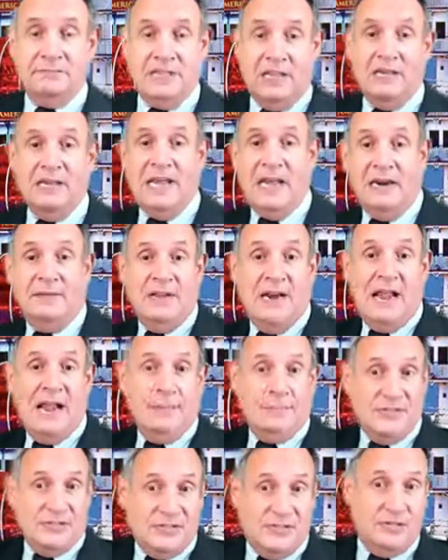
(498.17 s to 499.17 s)
A lot of it
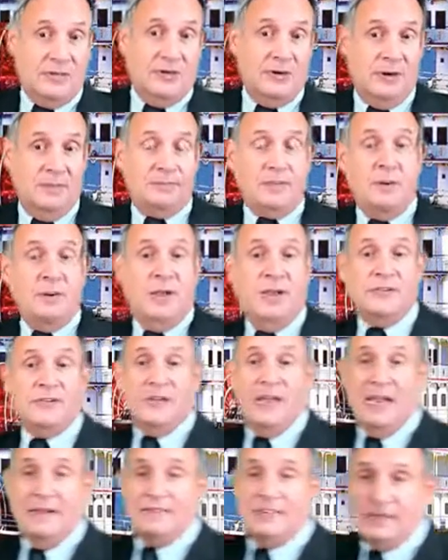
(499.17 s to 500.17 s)
happens in Europe, but we
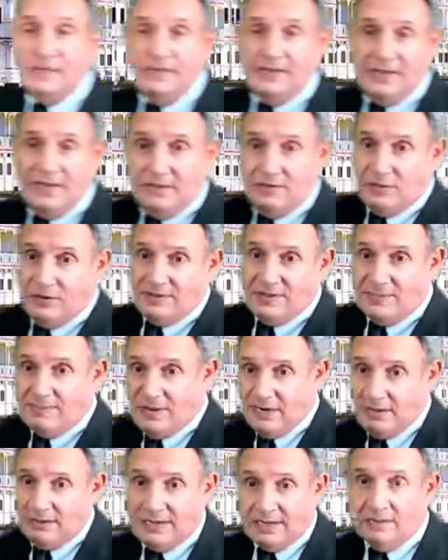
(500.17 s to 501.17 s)
also have some of it in North
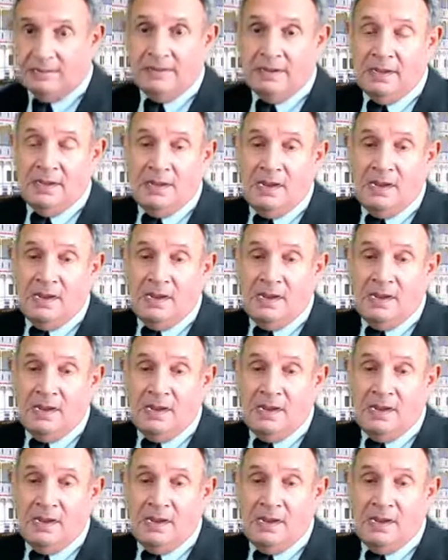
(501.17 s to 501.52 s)
America.